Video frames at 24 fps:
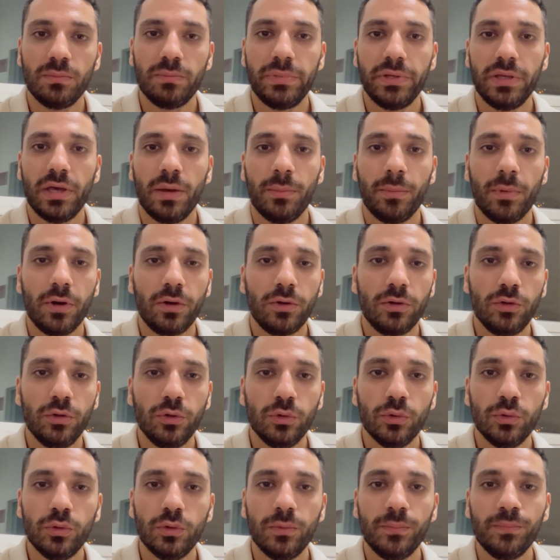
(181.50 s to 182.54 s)
be among
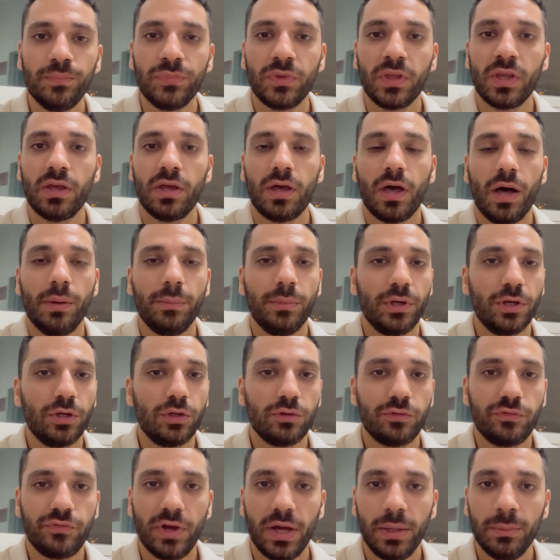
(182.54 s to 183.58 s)
you, among your
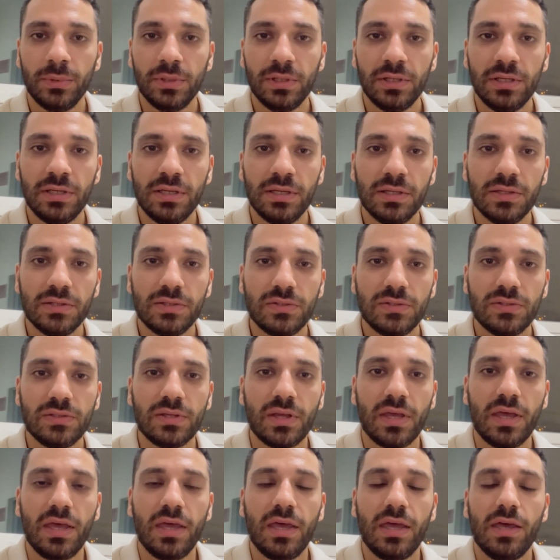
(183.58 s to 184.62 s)
families.
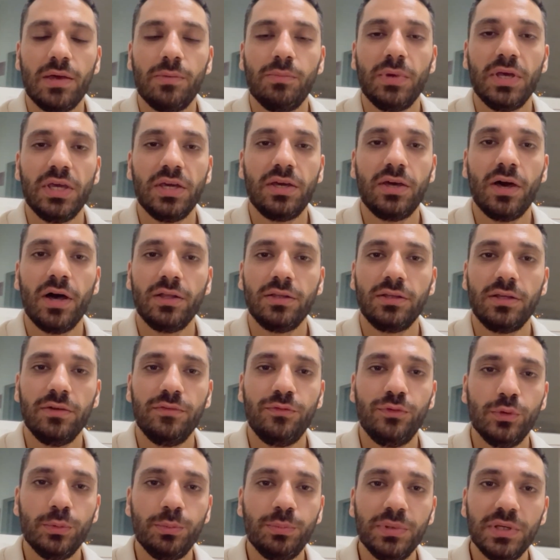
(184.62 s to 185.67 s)
May God give
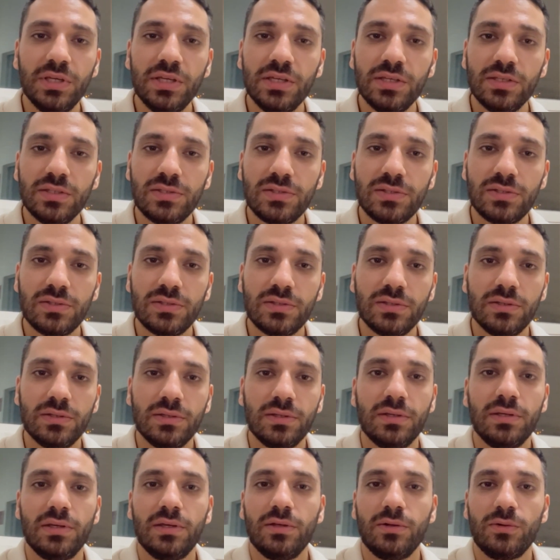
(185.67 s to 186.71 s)
you peace,
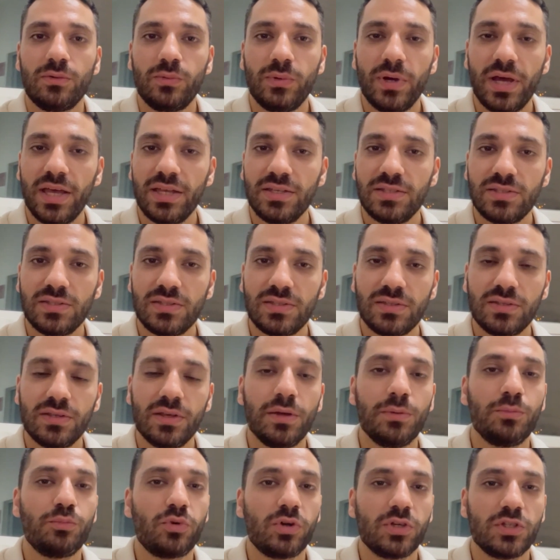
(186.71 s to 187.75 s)
rest,
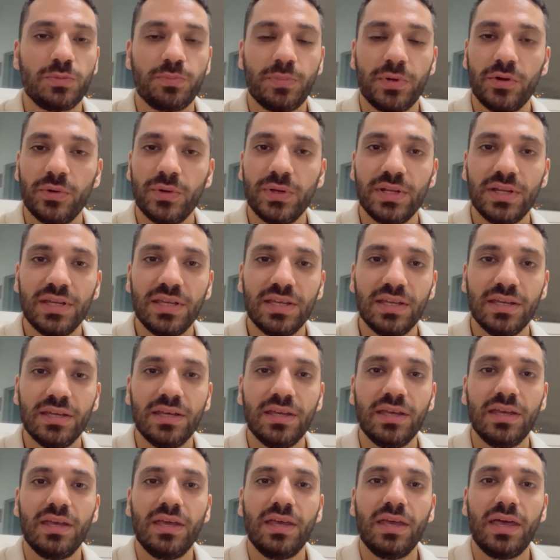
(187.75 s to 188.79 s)
prosperity,
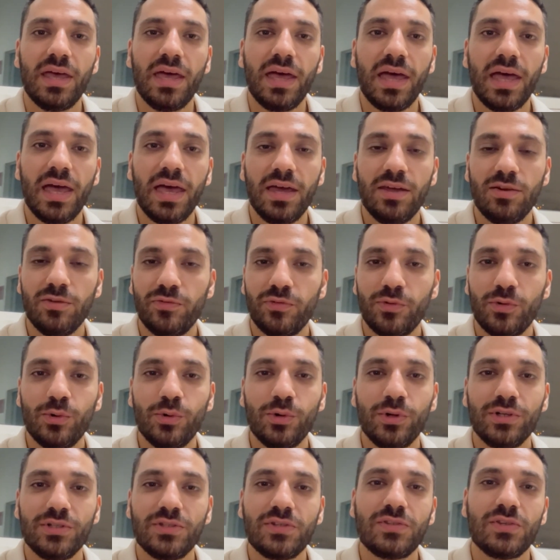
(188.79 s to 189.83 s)
and of
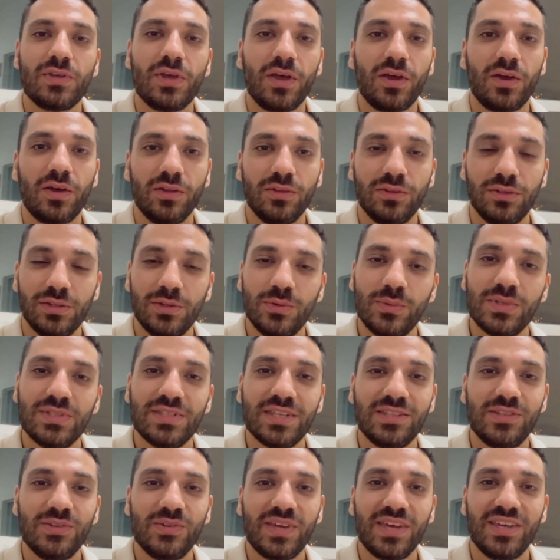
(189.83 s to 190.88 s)
course, continuous
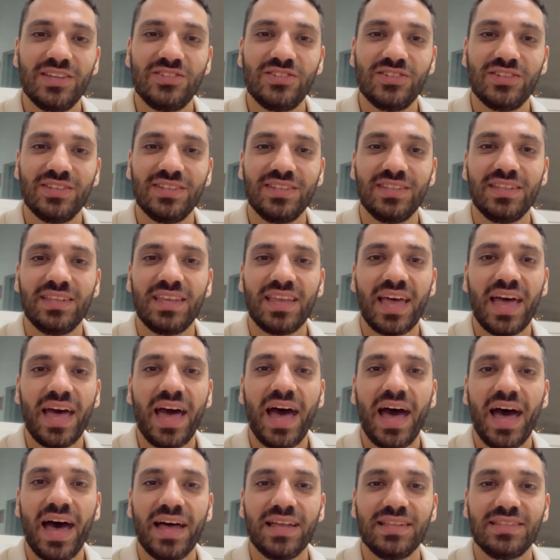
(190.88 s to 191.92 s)
education
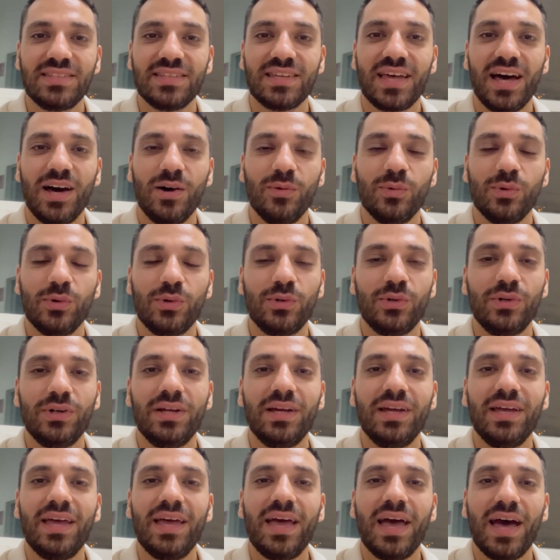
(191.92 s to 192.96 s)
at our
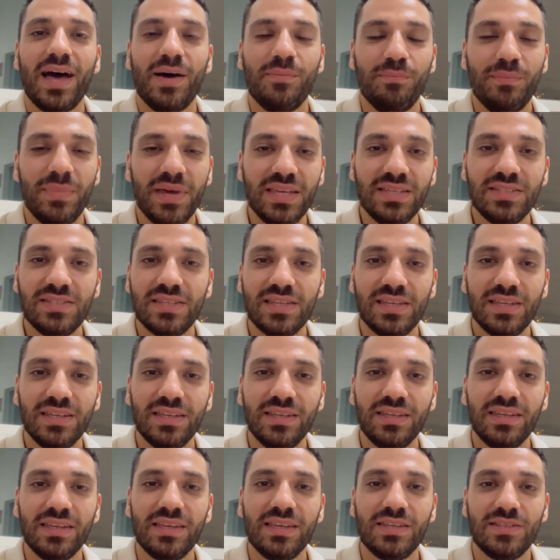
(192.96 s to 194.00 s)

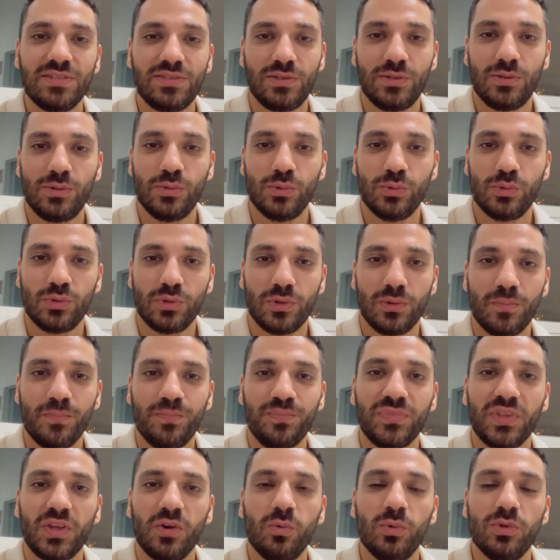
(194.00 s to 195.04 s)
amazing institution.
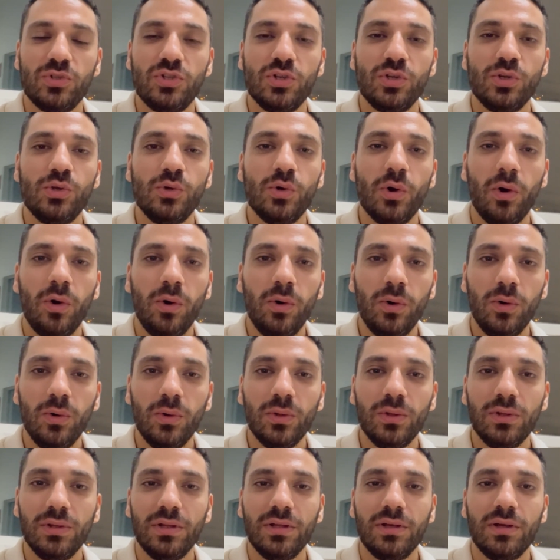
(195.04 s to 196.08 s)
Wishing you
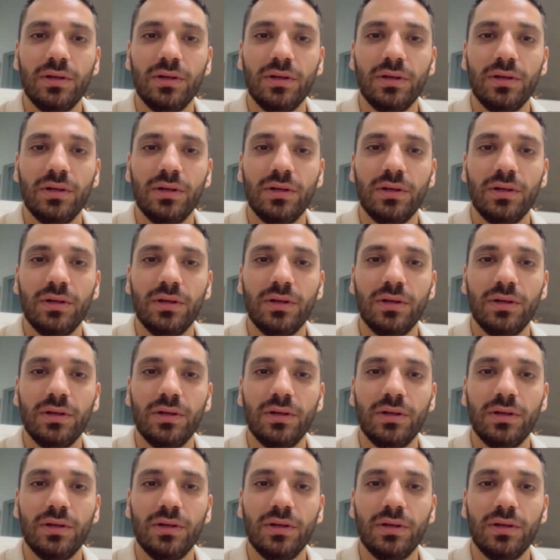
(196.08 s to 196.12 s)
all